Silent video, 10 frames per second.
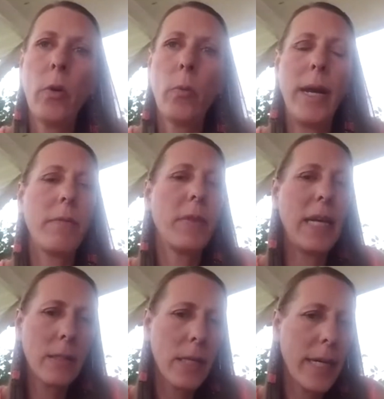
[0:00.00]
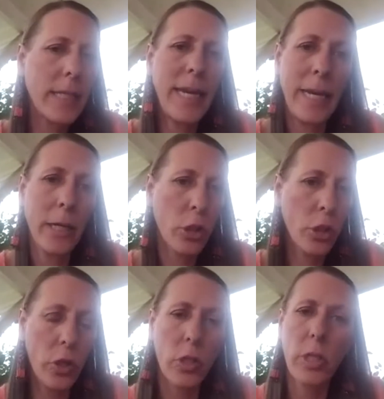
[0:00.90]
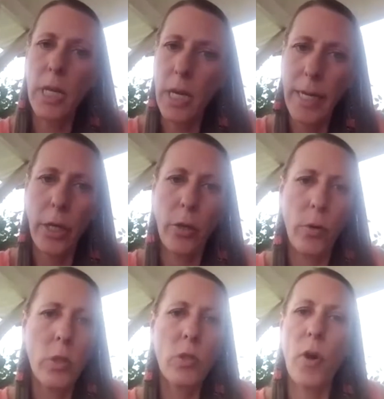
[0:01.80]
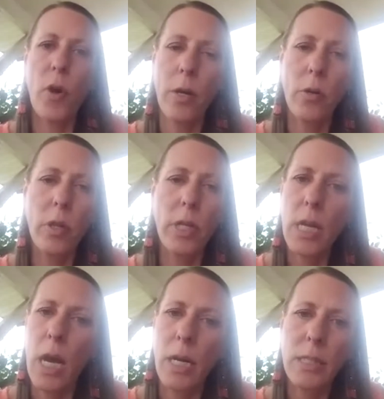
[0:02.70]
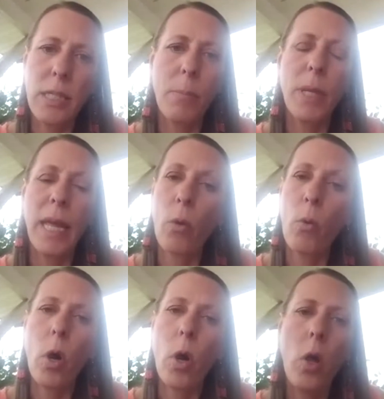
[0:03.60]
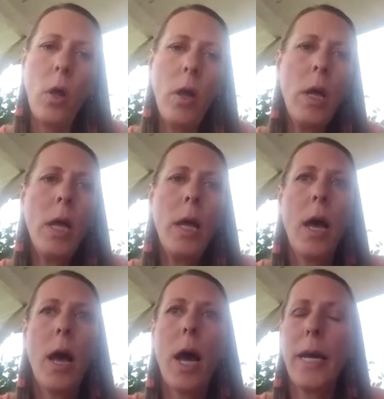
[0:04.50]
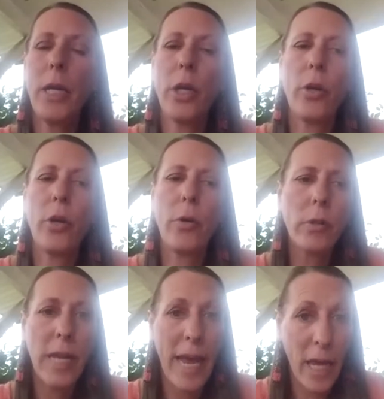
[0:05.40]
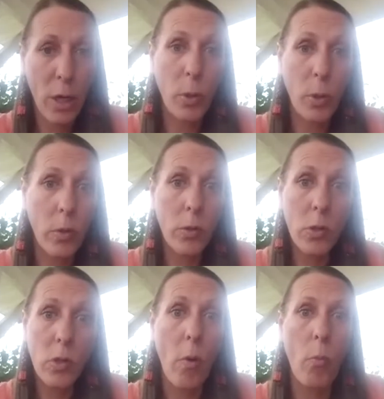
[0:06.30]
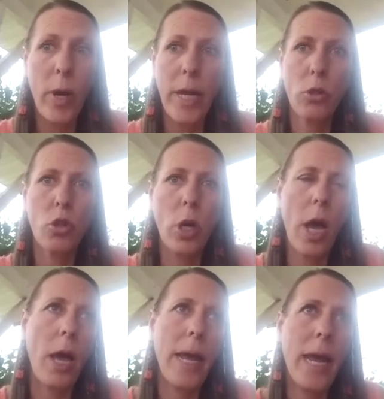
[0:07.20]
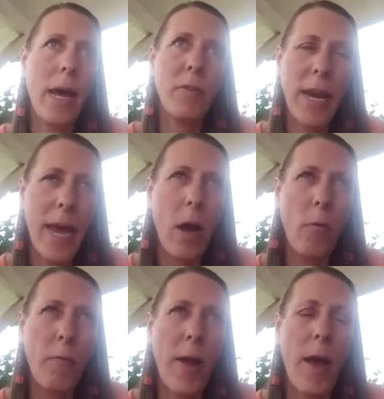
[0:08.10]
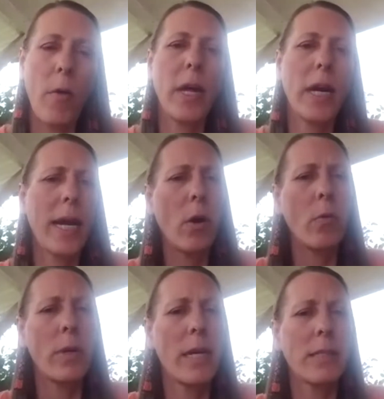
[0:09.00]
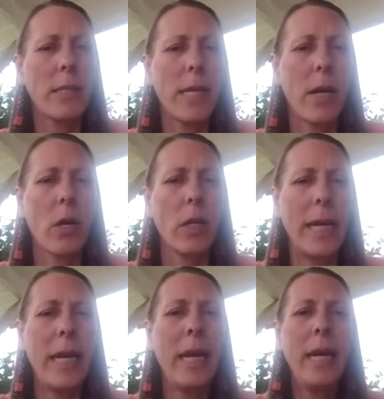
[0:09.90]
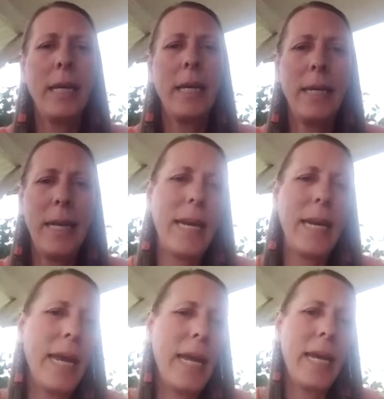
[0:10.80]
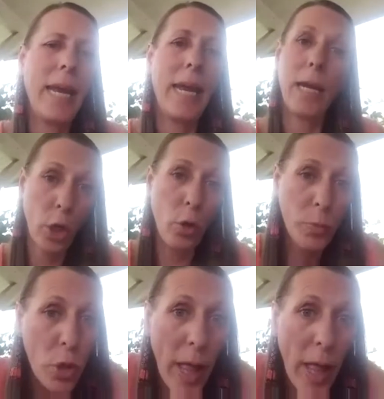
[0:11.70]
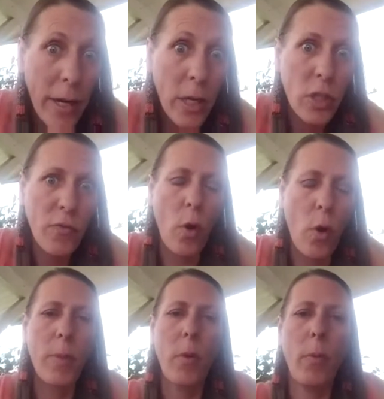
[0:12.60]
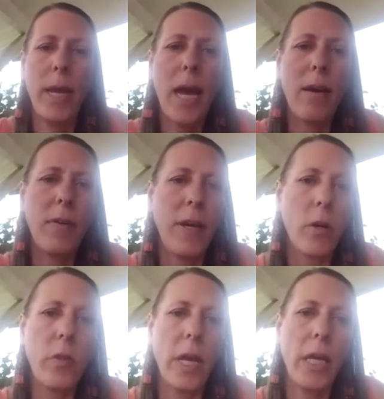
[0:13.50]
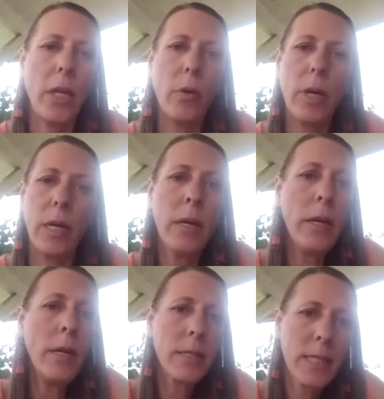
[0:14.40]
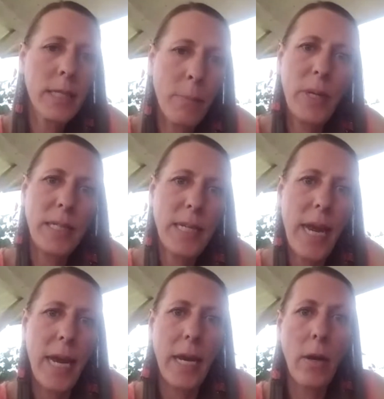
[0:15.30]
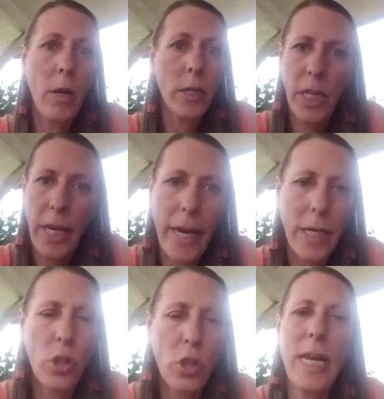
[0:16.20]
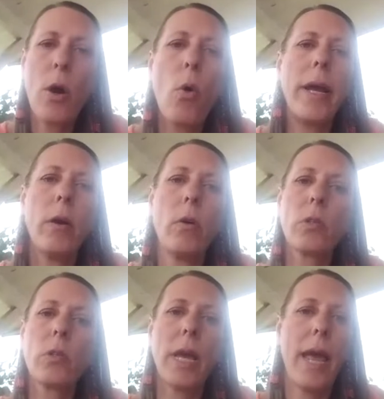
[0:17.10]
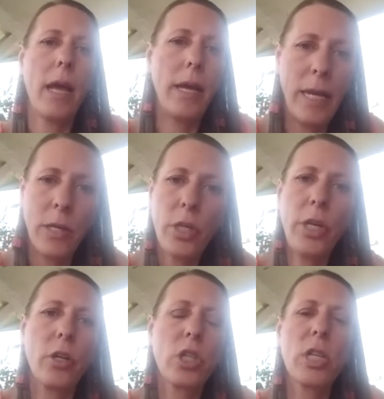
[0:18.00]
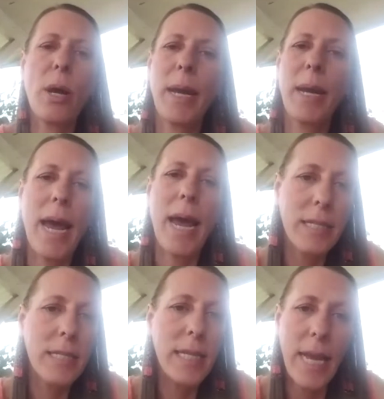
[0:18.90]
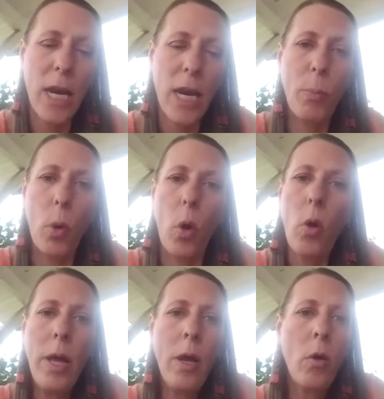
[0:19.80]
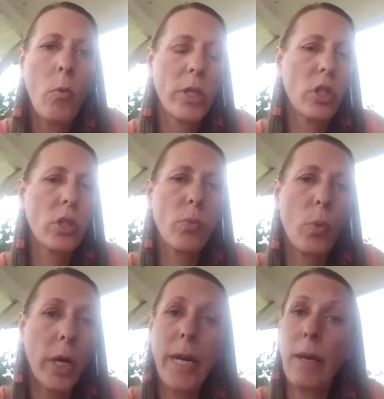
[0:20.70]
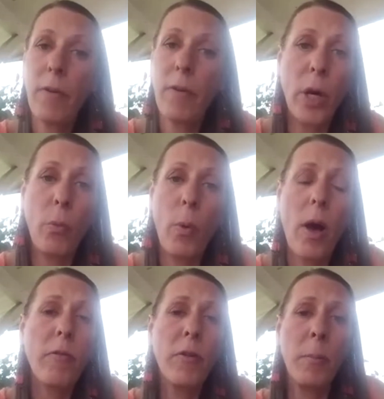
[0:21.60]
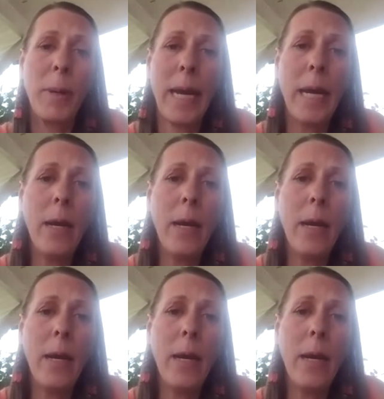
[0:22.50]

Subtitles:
We have things like tinctures that I use for under the tongue sublingual. I use edibles, which I have now found that I don't necessarily need it in a cube gelatinous form that we have here, that you can simply take THC oils into your stomach as the edible, which is working very well for me.